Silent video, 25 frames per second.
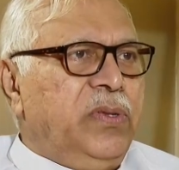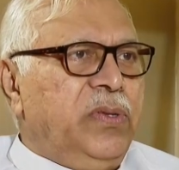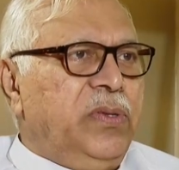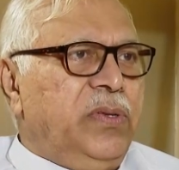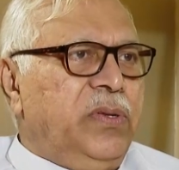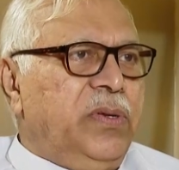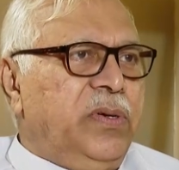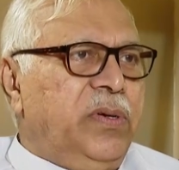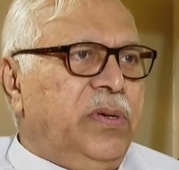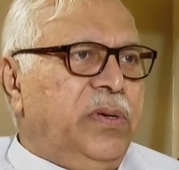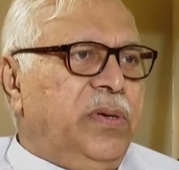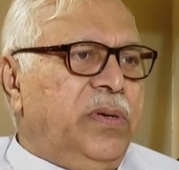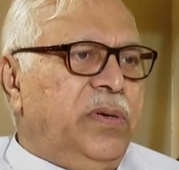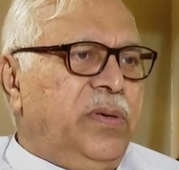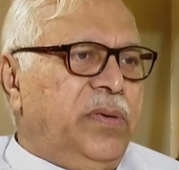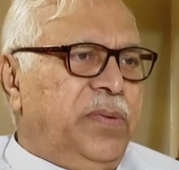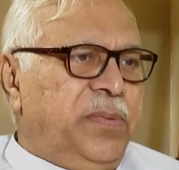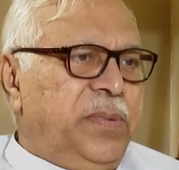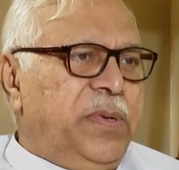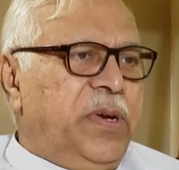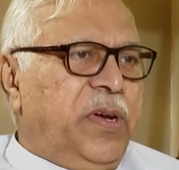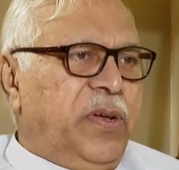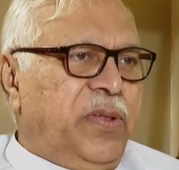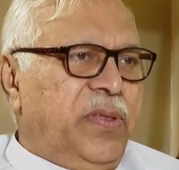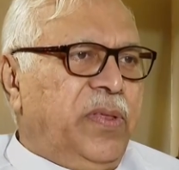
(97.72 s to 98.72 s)
So
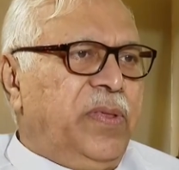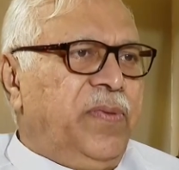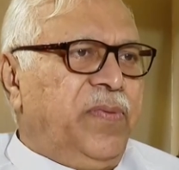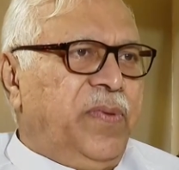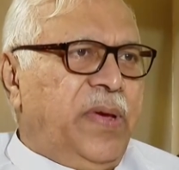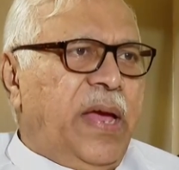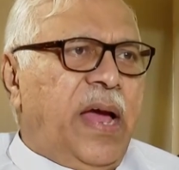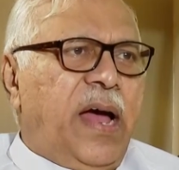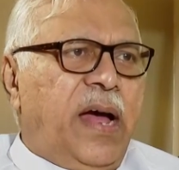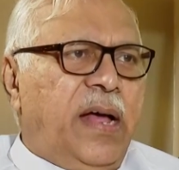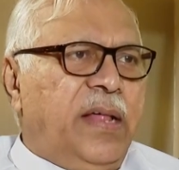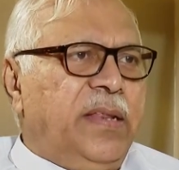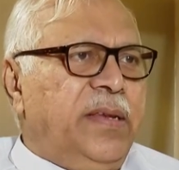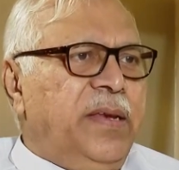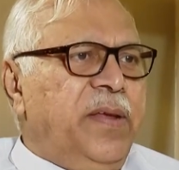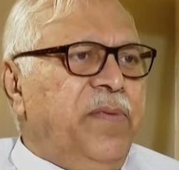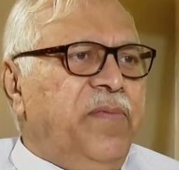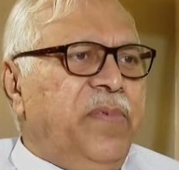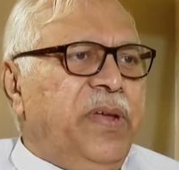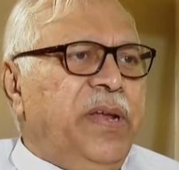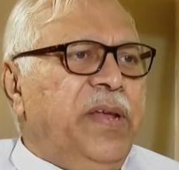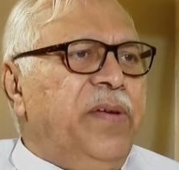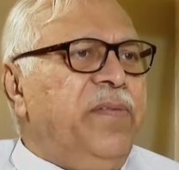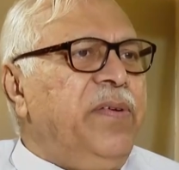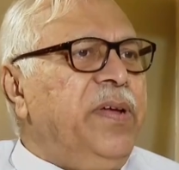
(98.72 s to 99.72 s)
because we asked him
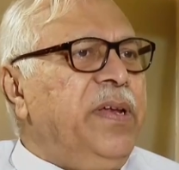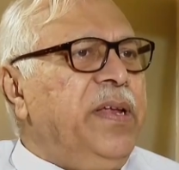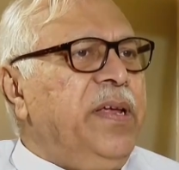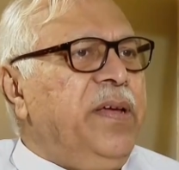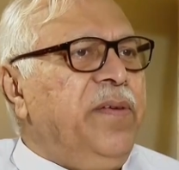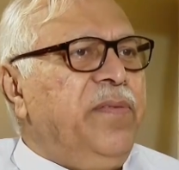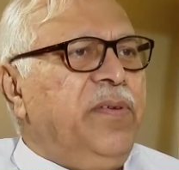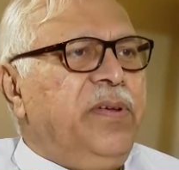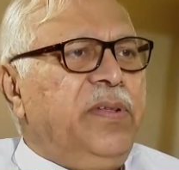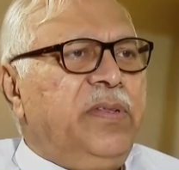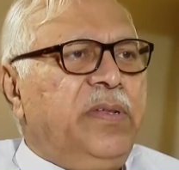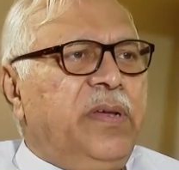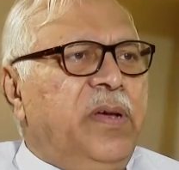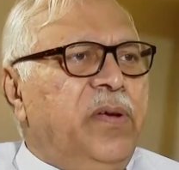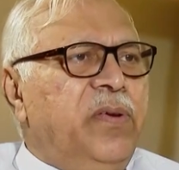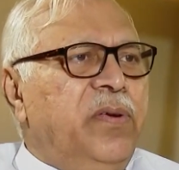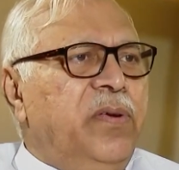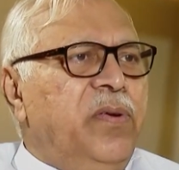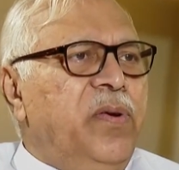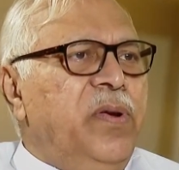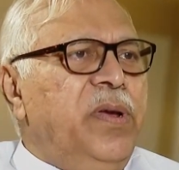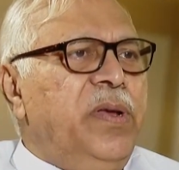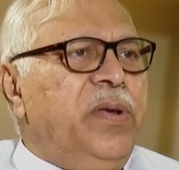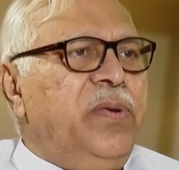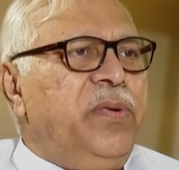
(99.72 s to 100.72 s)
whenever he was
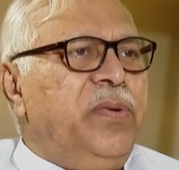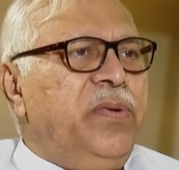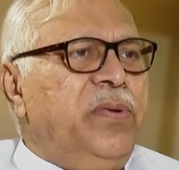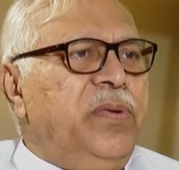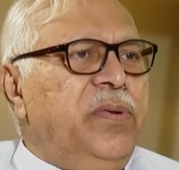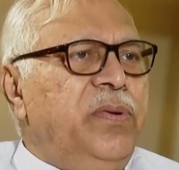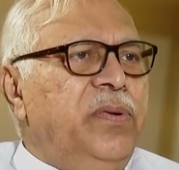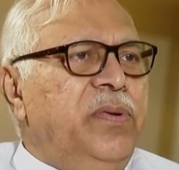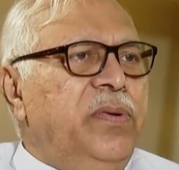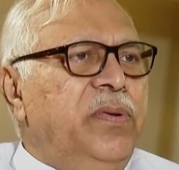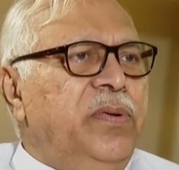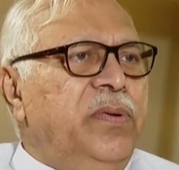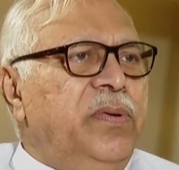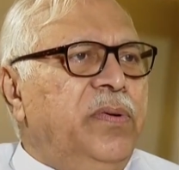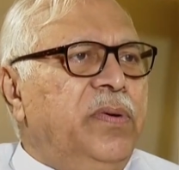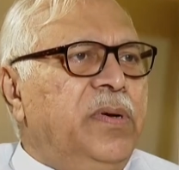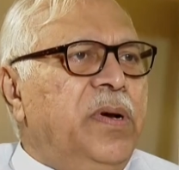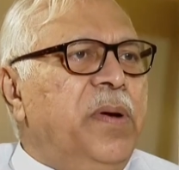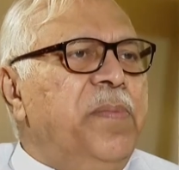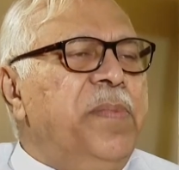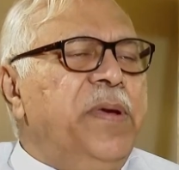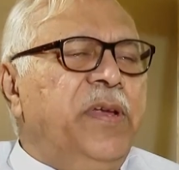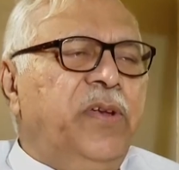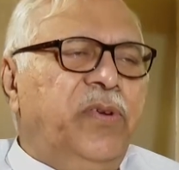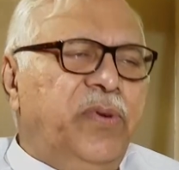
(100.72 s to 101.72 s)

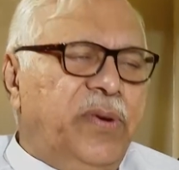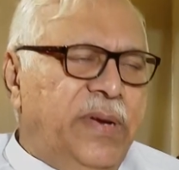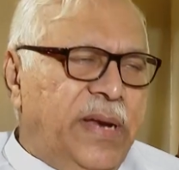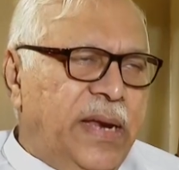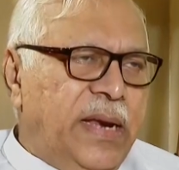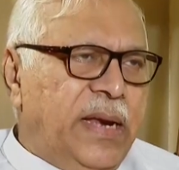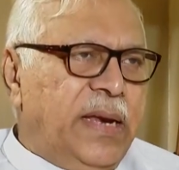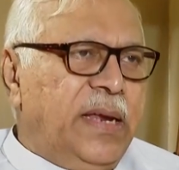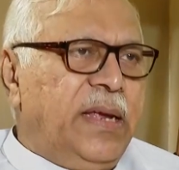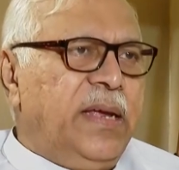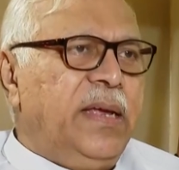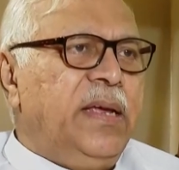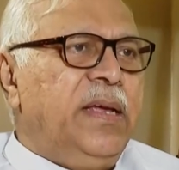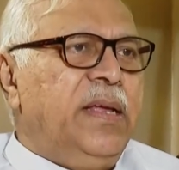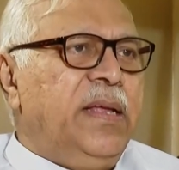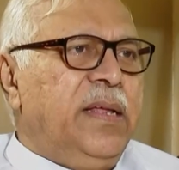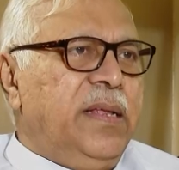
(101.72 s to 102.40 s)
coming to Delhi,